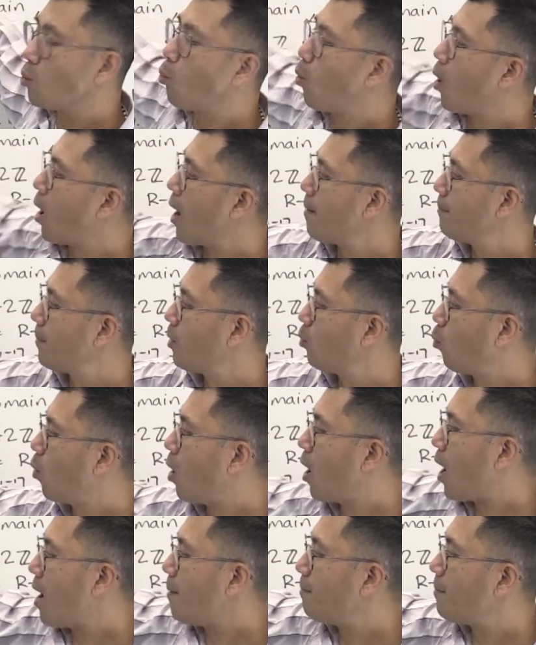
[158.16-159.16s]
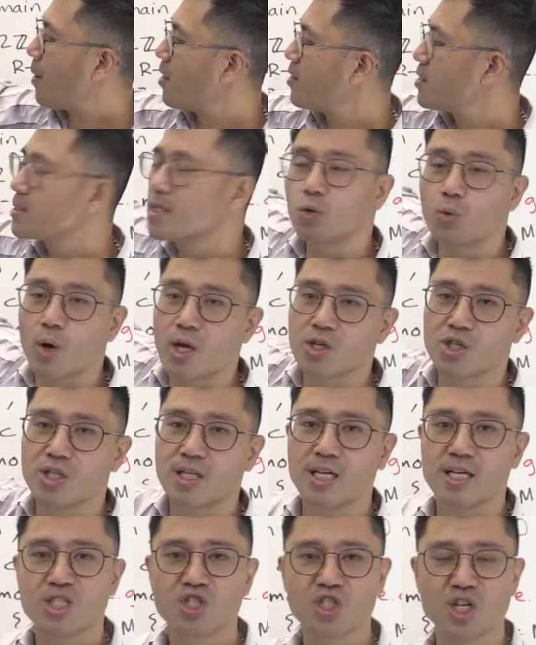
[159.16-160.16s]
y, but y by this equation
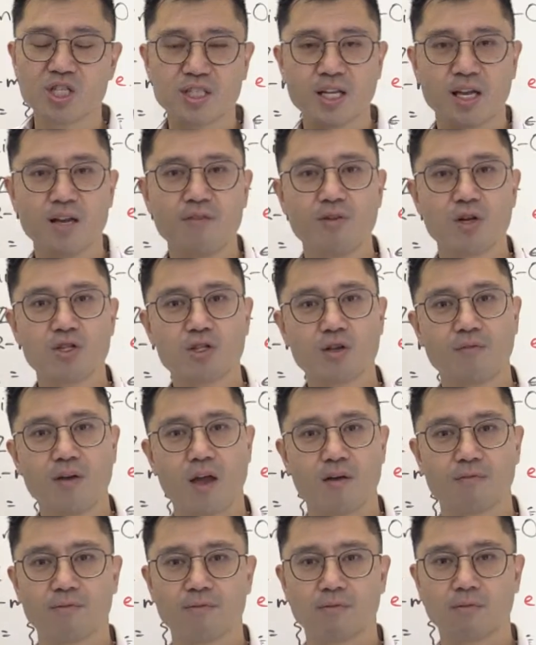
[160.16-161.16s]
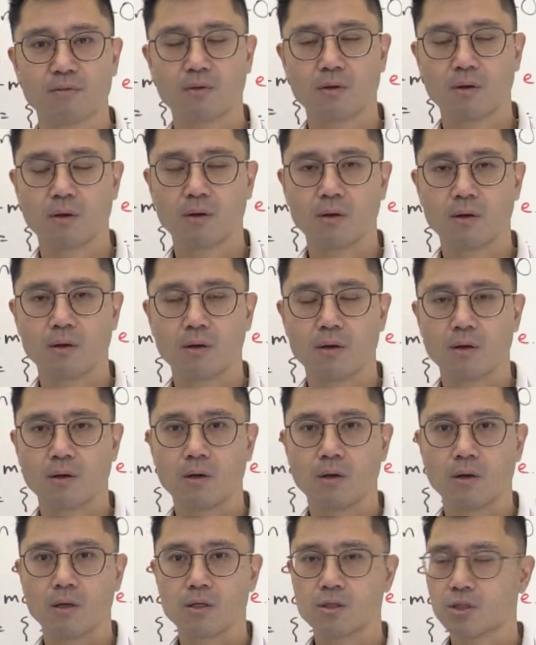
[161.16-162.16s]
here is just the inverse of f.
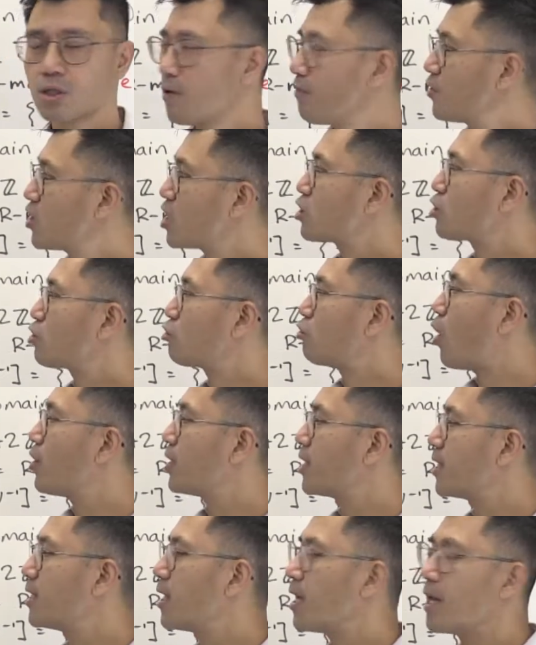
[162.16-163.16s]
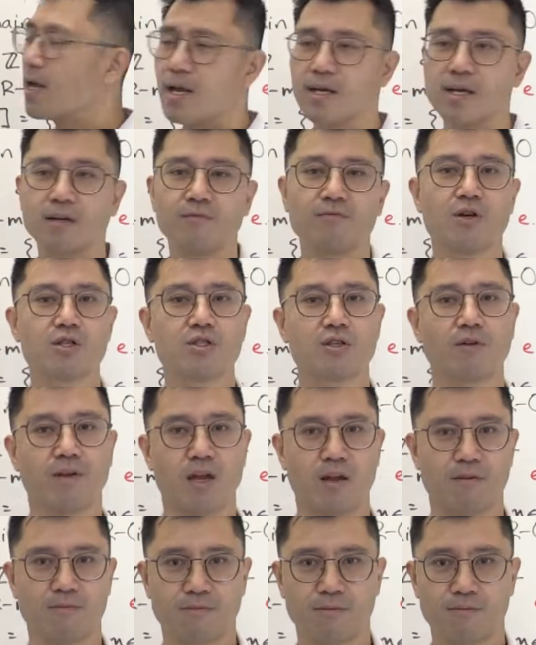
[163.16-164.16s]
So you've just thrown in an inverse of
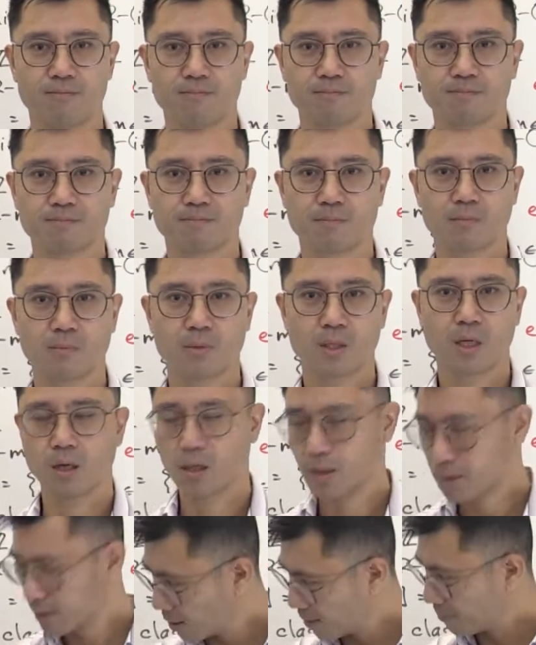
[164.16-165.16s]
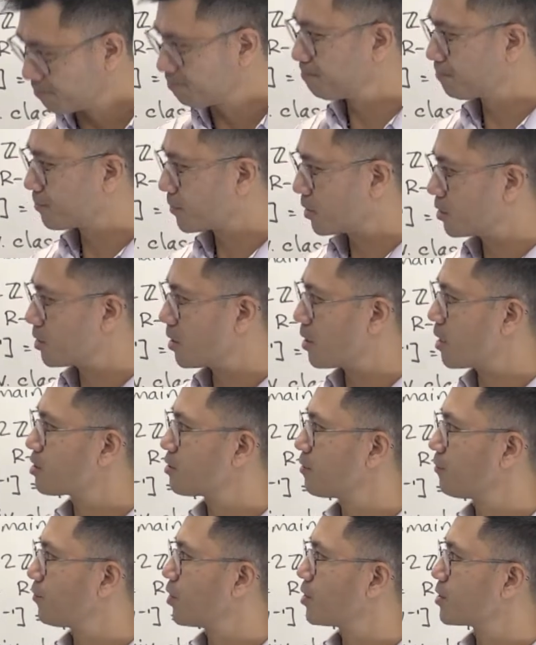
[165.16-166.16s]
f. Okay, so that's
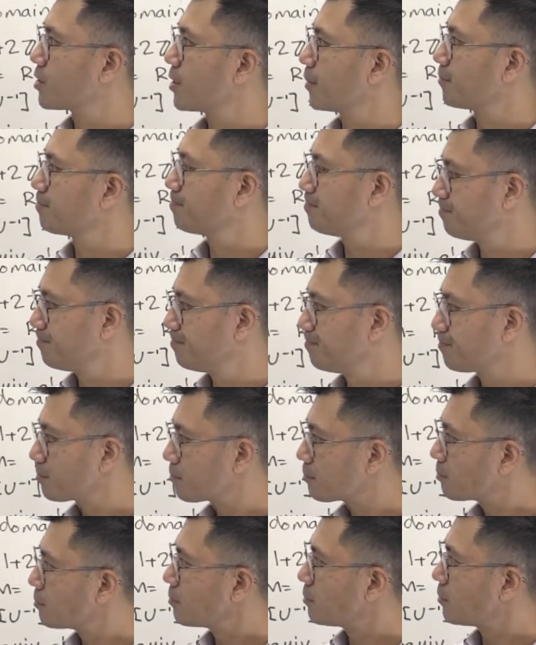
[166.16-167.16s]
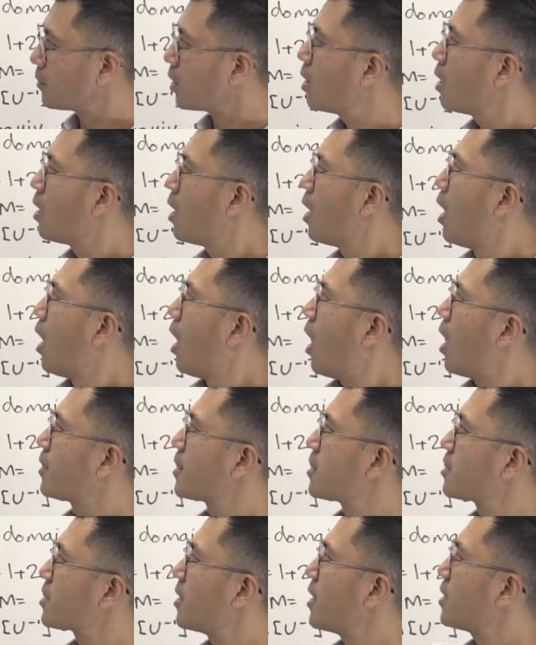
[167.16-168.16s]
the first thing. Okay, so